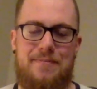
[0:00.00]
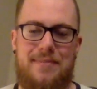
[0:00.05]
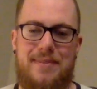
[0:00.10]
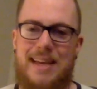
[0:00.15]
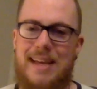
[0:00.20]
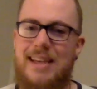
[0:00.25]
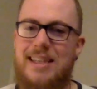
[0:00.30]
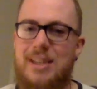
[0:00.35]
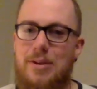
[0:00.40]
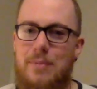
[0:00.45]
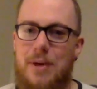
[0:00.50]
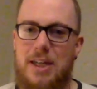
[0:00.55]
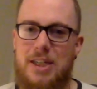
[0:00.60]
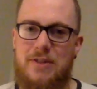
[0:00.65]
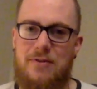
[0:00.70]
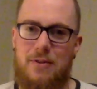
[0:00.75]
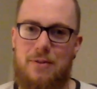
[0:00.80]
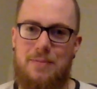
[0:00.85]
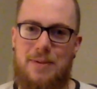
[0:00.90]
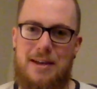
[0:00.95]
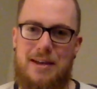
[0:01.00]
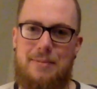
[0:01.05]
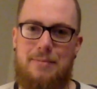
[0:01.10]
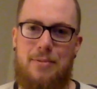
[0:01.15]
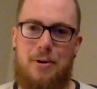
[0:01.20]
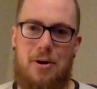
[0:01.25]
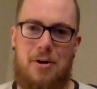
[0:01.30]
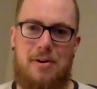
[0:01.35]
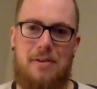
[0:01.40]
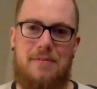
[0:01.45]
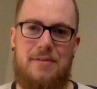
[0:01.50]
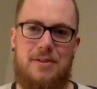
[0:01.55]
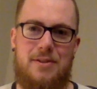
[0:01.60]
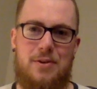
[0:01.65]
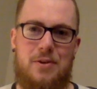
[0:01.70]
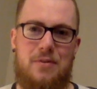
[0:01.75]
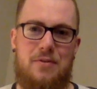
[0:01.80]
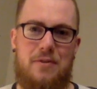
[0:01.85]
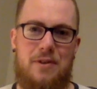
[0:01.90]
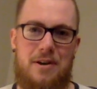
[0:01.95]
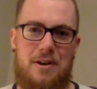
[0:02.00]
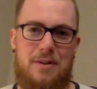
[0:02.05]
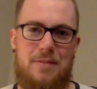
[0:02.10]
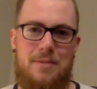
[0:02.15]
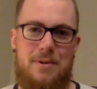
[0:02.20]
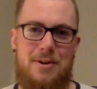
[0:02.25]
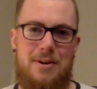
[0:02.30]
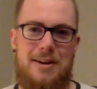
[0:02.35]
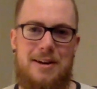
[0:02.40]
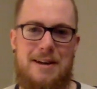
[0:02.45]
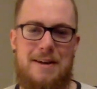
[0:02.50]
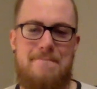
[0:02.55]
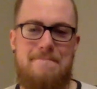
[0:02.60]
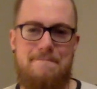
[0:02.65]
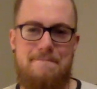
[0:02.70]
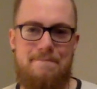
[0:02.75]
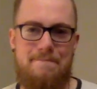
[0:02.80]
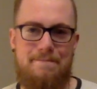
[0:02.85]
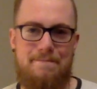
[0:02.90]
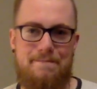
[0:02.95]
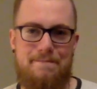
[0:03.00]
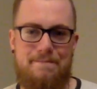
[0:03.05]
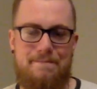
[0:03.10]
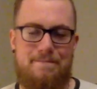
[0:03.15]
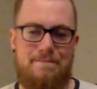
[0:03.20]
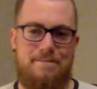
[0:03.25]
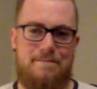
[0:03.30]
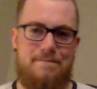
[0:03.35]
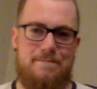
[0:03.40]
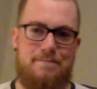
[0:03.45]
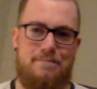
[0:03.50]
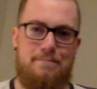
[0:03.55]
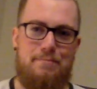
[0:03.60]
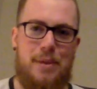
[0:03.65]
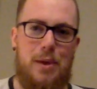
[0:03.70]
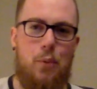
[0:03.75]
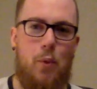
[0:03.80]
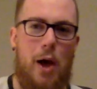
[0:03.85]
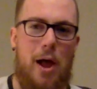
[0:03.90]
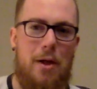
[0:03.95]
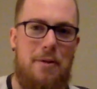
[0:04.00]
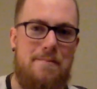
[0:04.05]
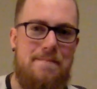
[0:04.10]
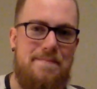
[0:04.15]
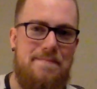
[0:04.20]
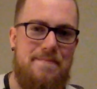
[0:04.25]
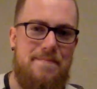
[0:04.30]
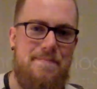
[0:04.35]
Thanks so much for being part of the Soul Friend community. Be well.